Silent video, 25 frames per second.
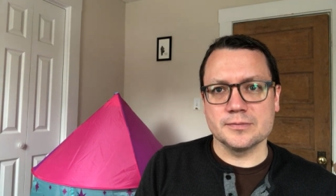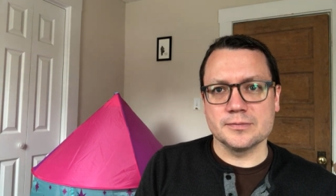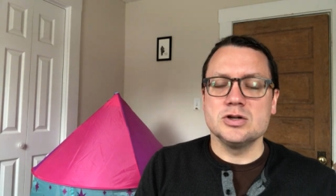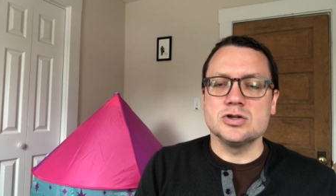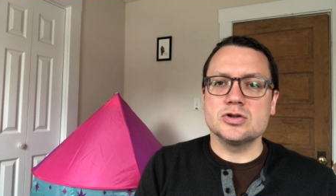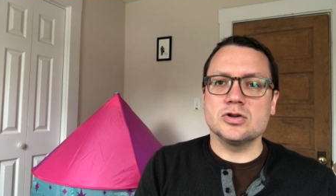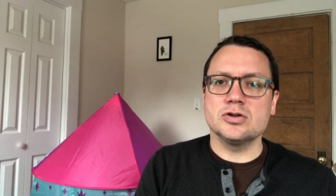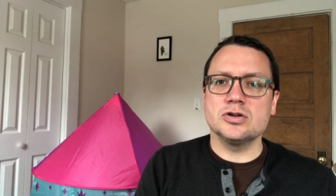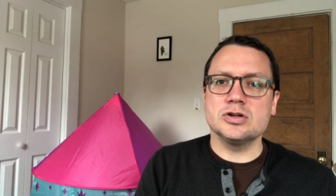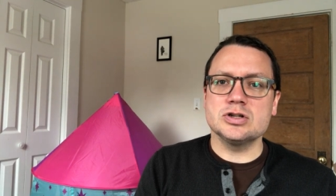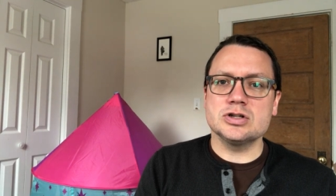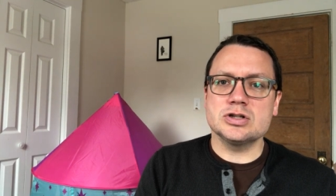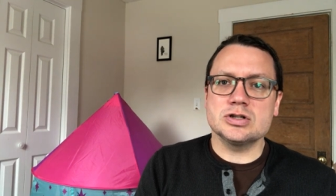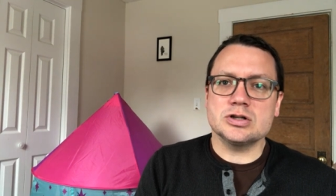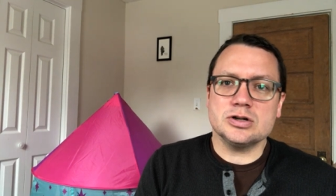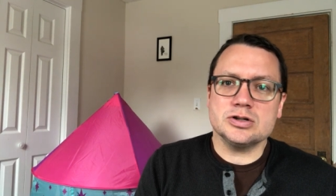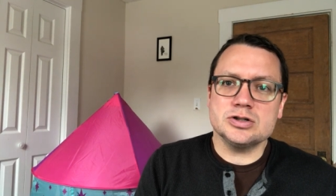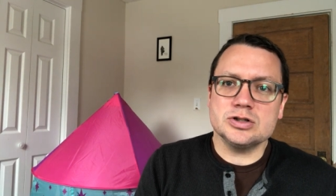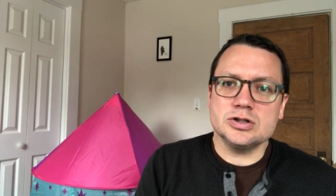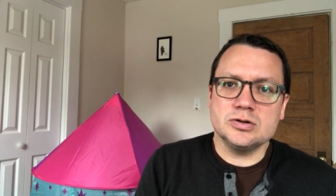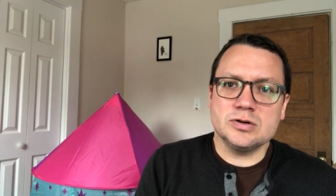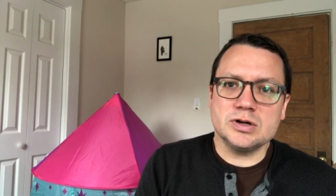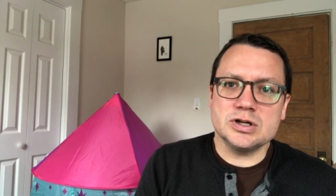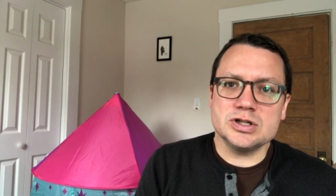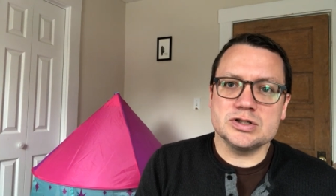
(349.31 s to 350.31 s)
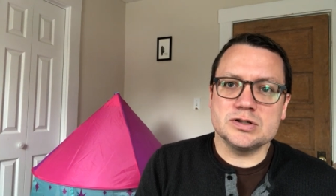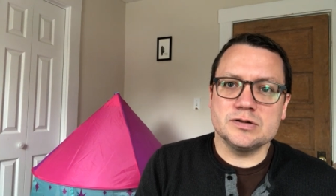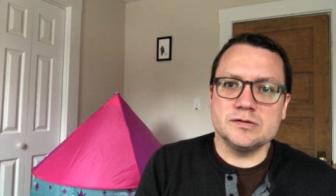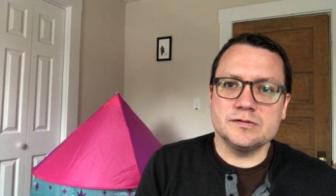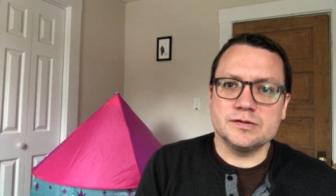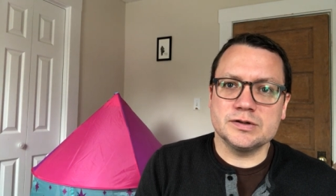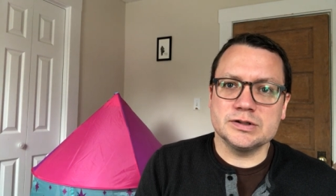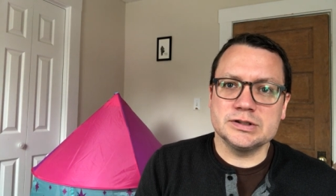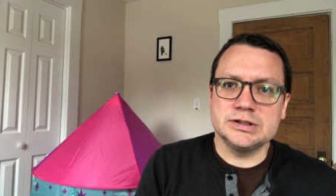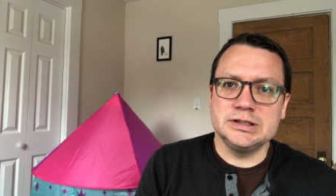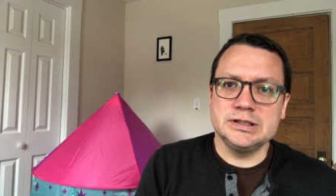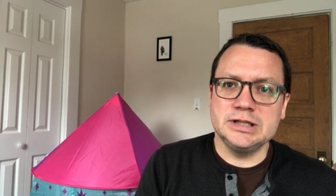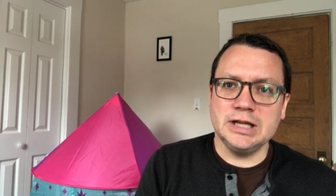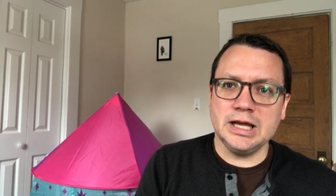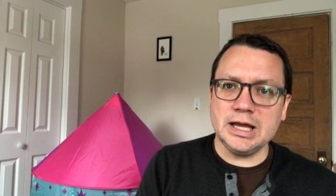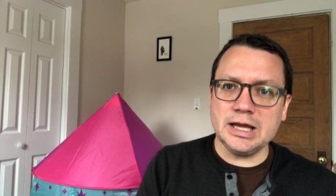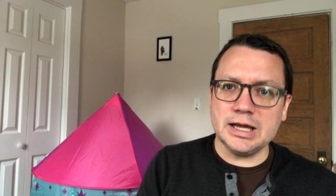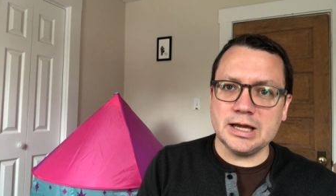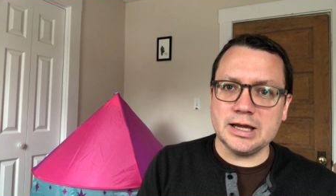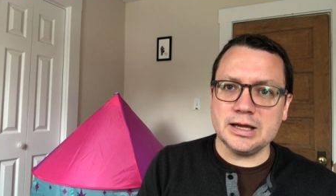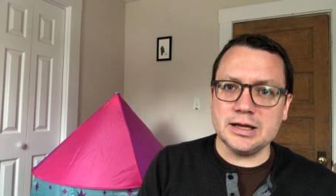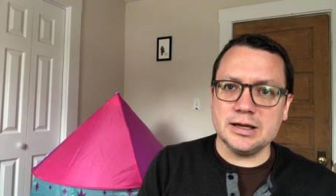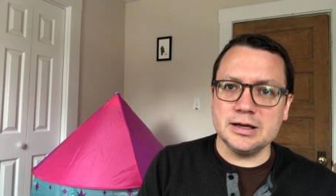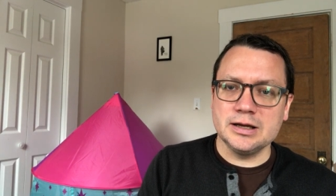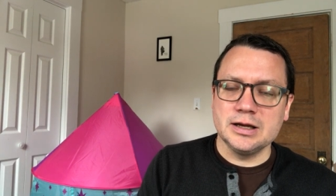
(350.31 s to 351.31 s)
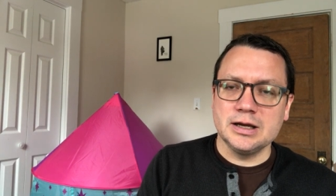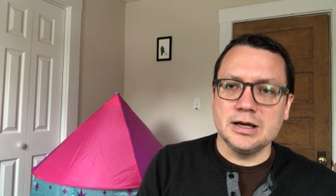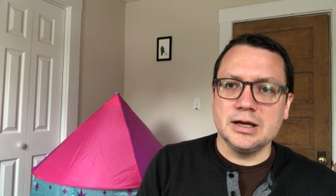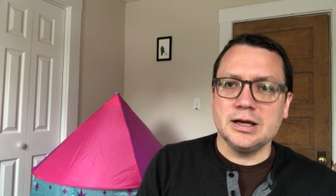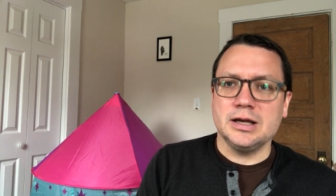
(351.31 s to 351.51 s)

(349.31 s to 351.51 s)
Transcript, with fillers: So the discussion question for today